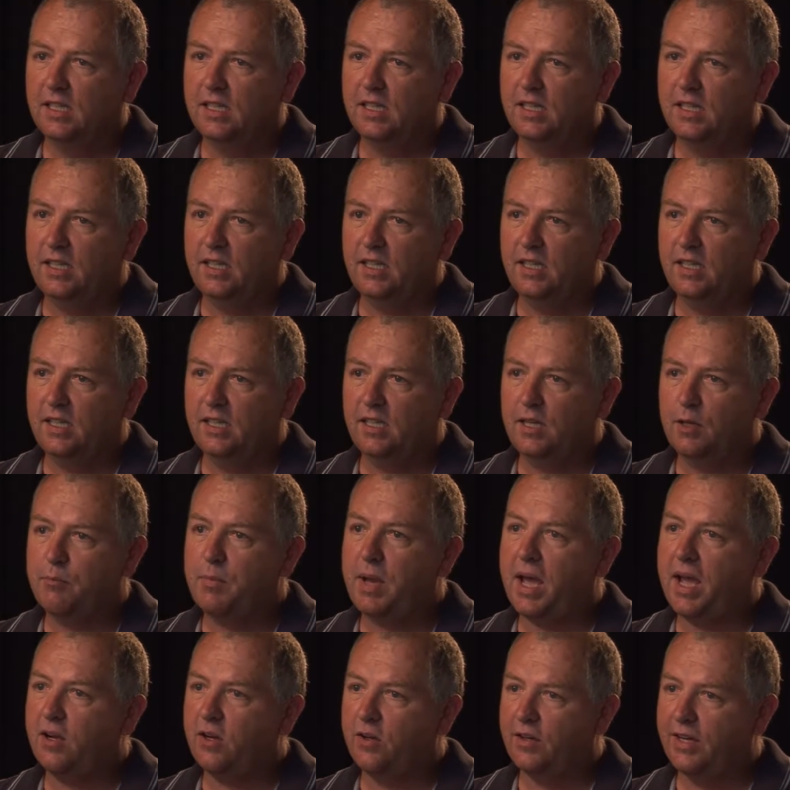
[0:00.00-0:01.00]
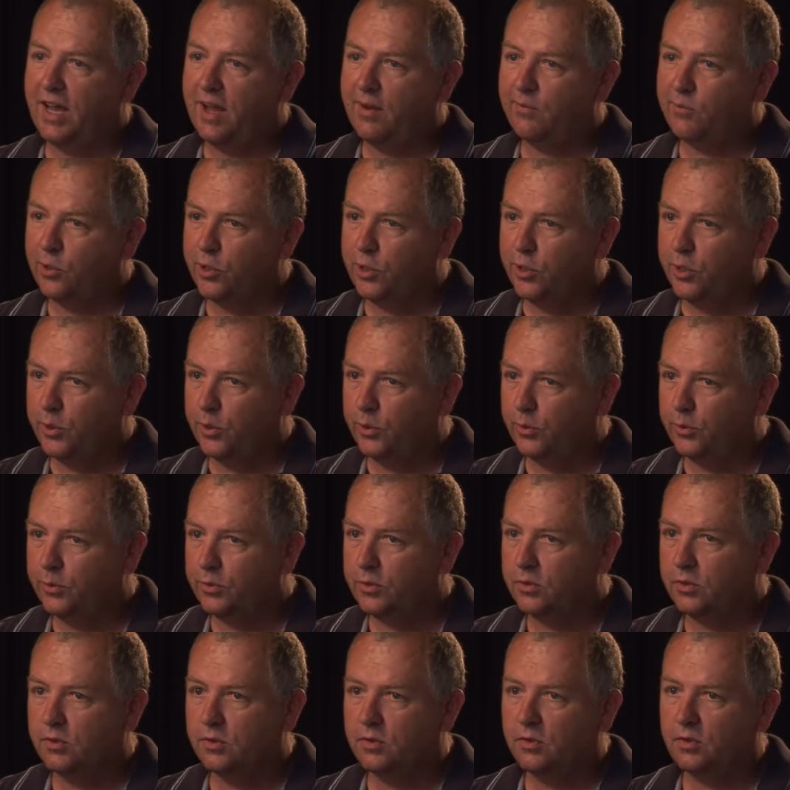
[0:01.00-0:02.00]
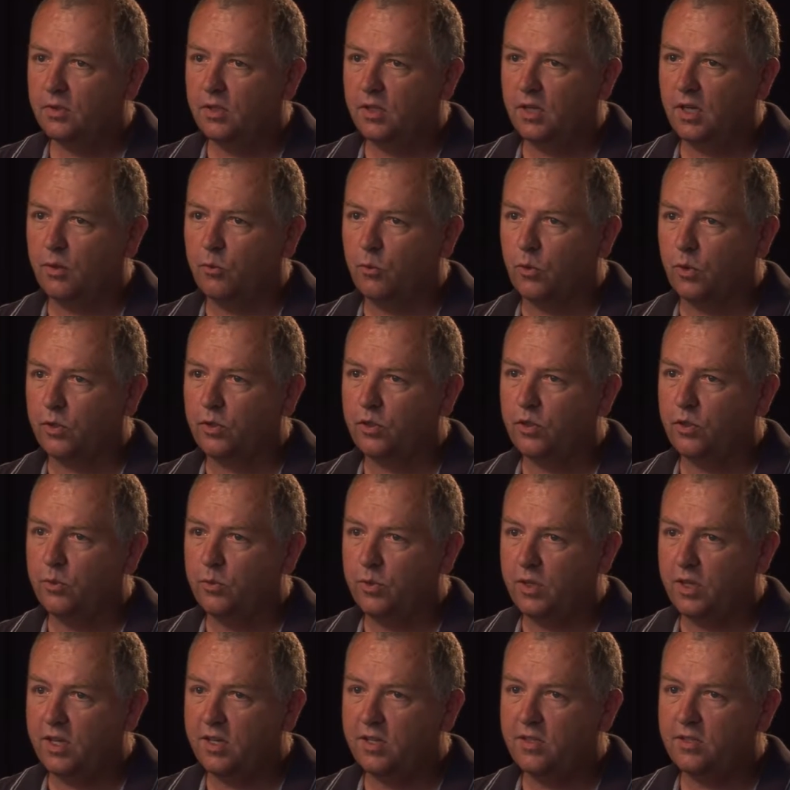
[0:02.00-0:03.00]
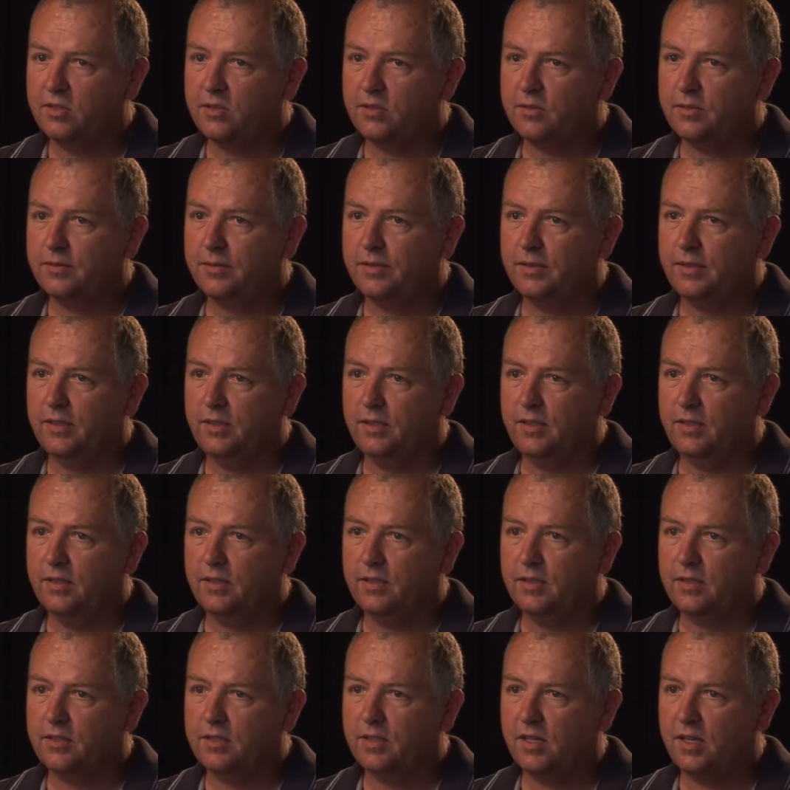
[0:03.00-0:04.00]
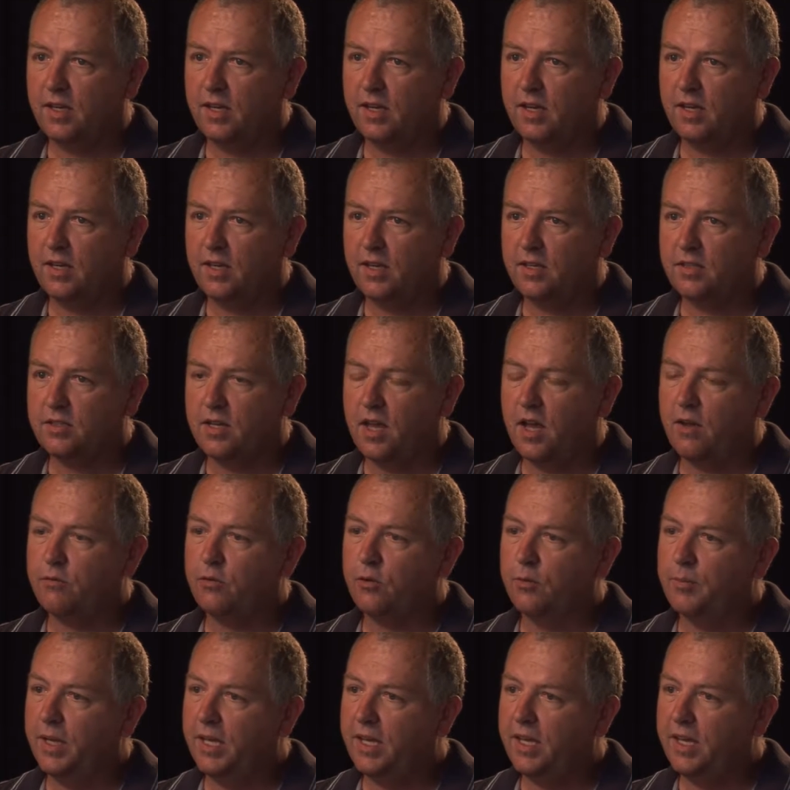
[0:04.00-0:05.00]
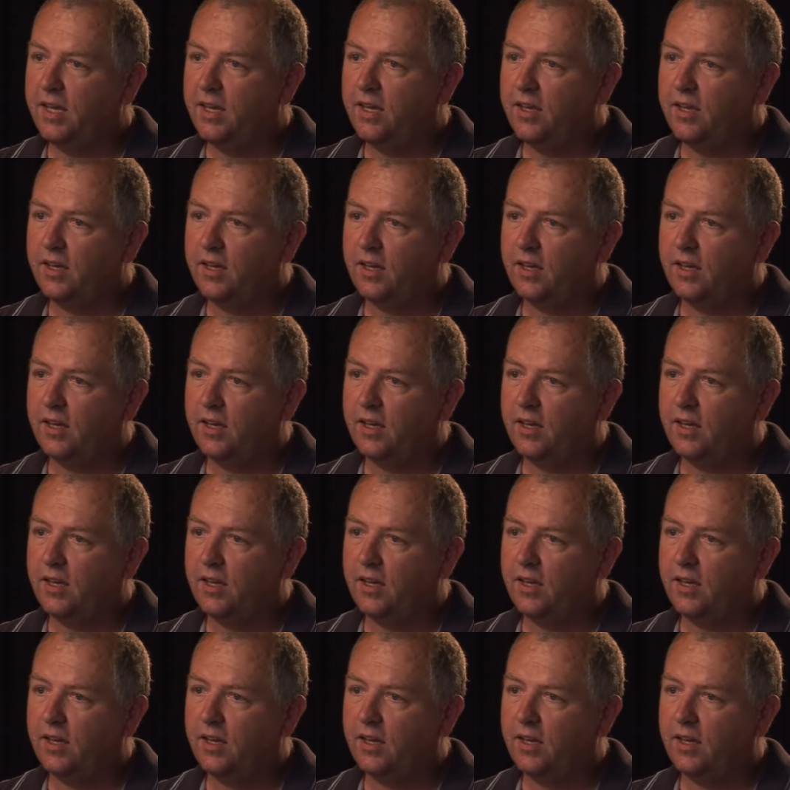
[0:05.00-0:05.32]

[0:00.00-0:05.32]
And I'm back on afternoons, and I worked 2 weeks and decided that's not for me.